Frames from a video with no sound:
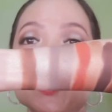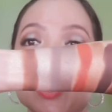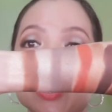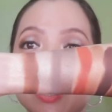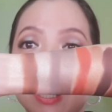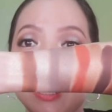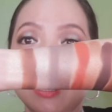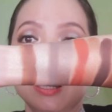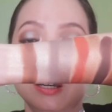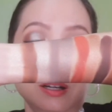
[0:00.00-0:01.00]
swatch
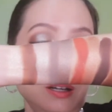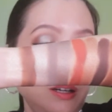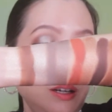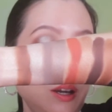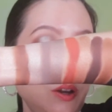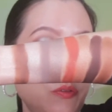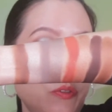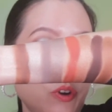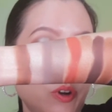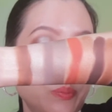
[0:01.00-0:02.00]
color
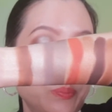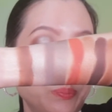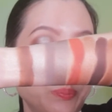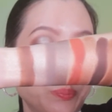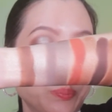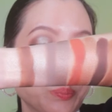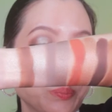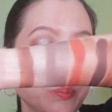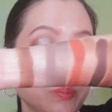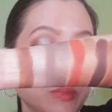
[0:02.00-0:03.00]
from
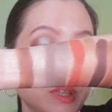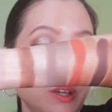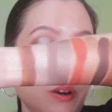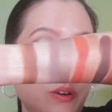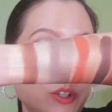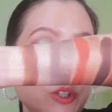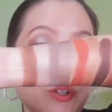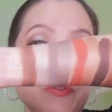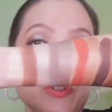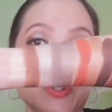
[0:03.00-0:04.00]
the
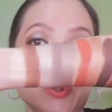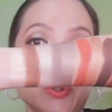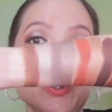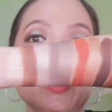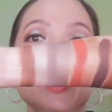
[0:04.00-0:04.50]
original photo